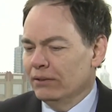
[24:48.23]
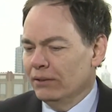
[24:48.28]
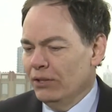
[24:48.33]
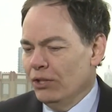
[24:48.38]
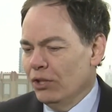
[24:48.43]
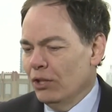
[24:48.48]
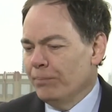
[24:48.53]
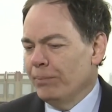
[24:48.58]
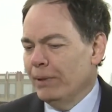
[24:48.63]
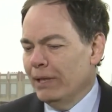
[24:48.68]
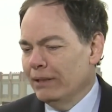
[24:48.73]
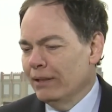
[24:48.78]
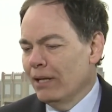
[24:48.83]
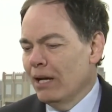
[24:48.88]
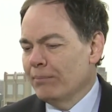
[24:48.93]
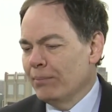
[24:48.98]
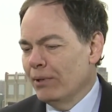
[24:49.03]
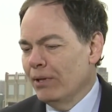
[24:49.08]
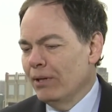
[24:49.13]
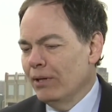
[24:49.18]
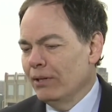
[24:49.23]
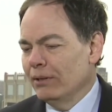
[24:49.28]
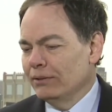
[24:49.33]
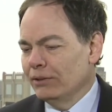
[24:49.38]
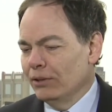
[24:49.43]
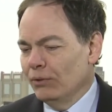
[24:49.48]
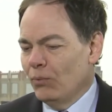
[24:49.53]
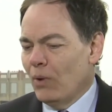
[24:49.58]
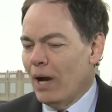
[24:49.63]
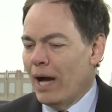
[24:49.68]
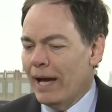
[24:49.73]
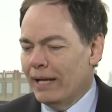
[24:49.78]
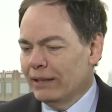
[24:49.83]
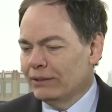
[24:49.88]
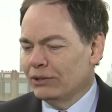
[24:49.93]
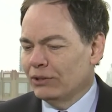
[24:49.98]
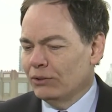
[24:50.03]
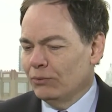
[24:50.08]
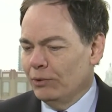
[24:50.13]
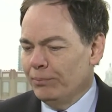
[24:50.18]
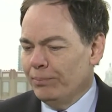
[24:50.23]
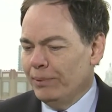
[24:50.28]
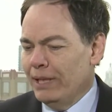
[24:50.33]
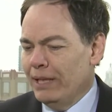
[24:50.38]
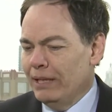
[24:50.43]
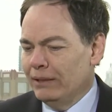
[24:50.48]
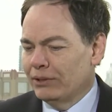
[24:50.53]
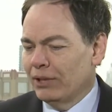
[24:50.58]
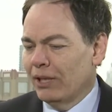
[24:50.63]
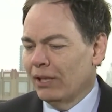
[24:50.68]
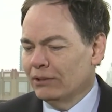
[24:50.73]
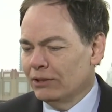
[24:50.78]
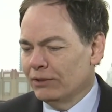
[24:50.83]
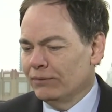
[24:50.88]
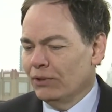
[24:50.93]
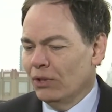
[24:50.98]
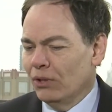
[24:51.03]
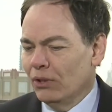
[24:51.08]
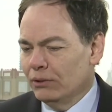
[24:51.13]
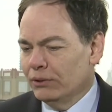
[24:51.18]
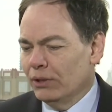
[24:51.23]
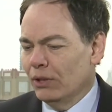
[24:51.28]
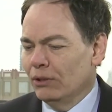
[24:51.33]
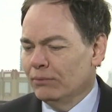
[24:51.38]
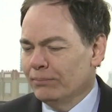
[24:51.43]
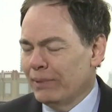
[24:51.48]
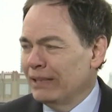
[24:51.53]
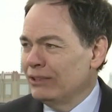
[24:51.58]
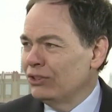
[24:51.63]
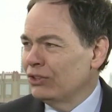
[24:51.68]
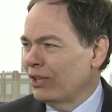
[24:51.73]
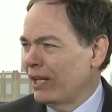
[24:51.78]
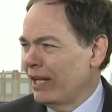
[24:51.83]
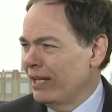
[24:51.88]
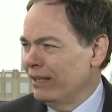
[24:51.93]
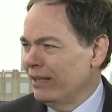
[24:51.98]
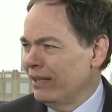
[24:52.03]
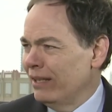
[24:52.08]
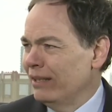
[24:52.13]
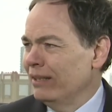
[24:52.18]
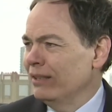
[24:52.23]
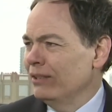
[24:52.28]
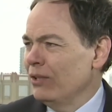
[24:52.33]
Your big number to watch would be tons of gold owned by China.